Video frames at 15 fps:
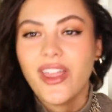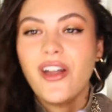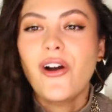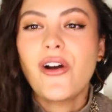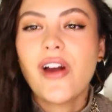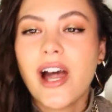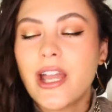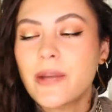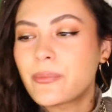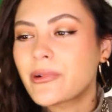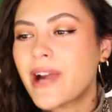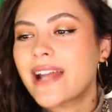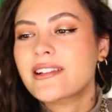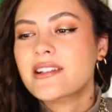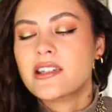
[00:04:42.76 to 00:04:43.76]
All right,
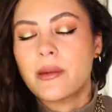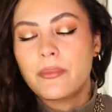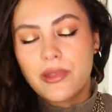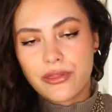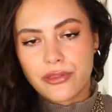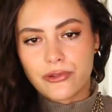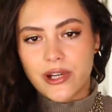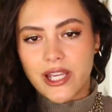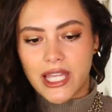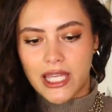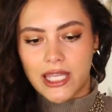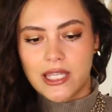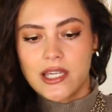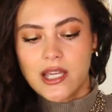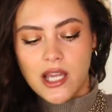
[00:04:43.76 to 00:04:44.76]
brand number
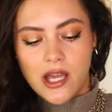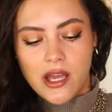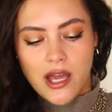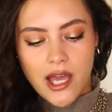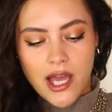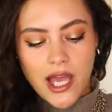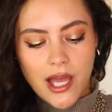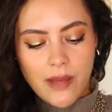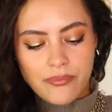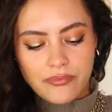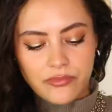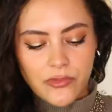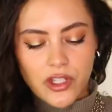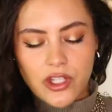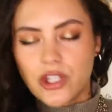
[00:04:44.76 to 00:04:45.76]
three.
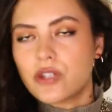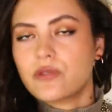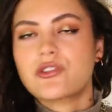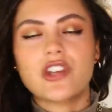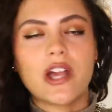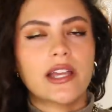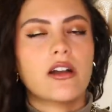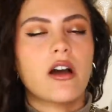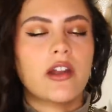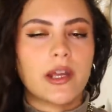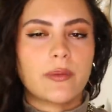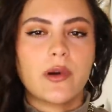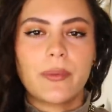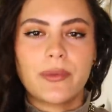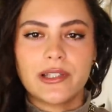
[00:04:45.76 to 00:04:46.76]
huge, iconic,
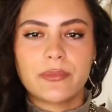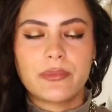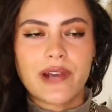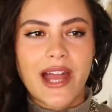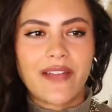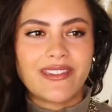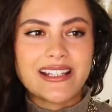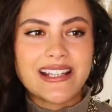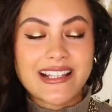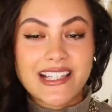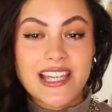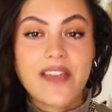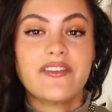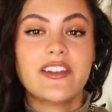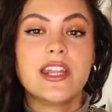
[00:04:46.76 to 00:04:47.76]
popular brand. This is
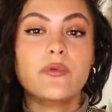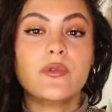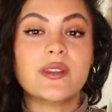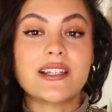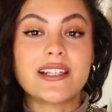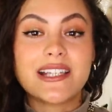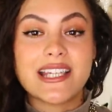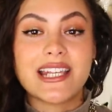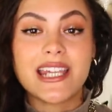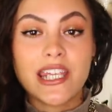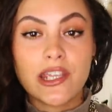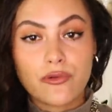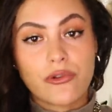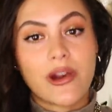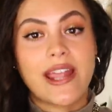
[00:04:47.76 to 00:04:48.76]
Tiffany with the
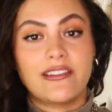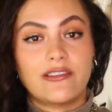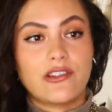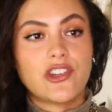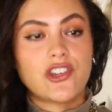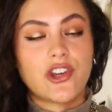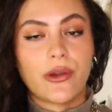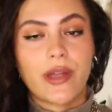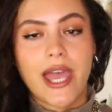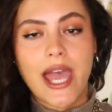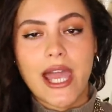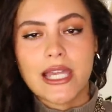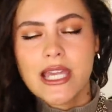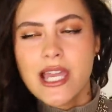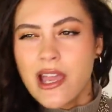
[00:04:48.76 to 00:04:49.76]
T range,
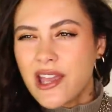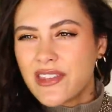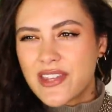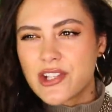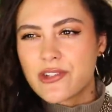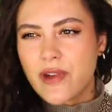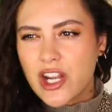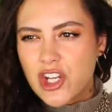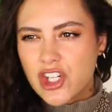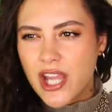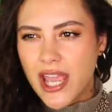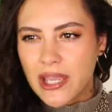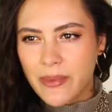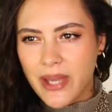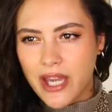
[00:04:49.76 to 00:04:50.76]
okay? This range
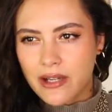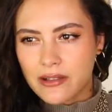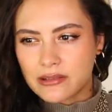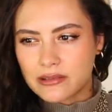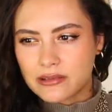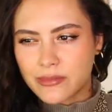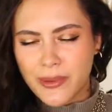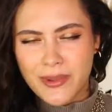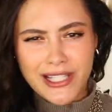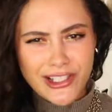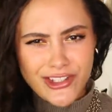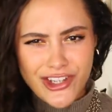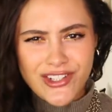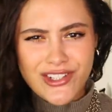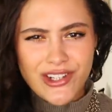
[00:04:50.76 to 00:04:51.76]
came out maybe like
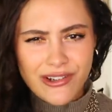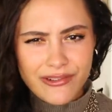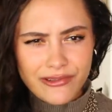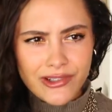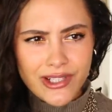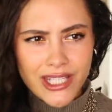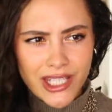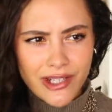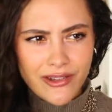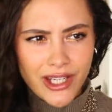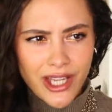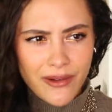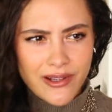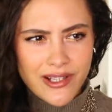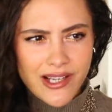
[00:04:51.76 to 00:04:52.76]
just over a year
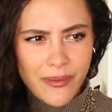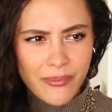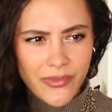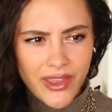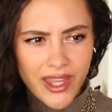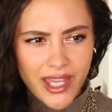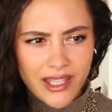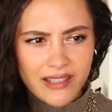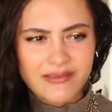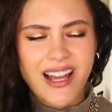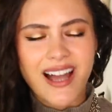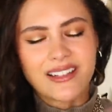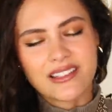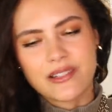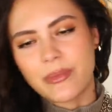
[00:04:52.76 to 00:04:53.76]
ago or something.
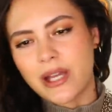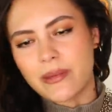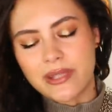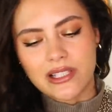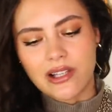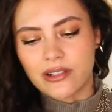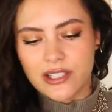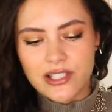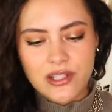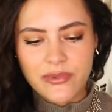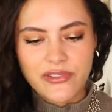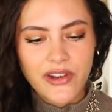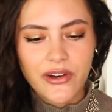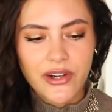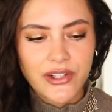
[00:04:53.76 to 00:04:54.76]
It might be longer, to be
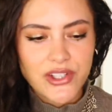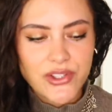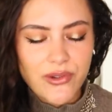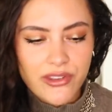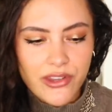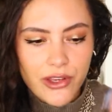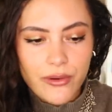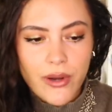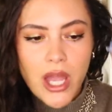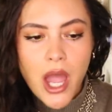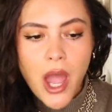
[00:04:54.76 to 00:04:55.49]
very honest with you.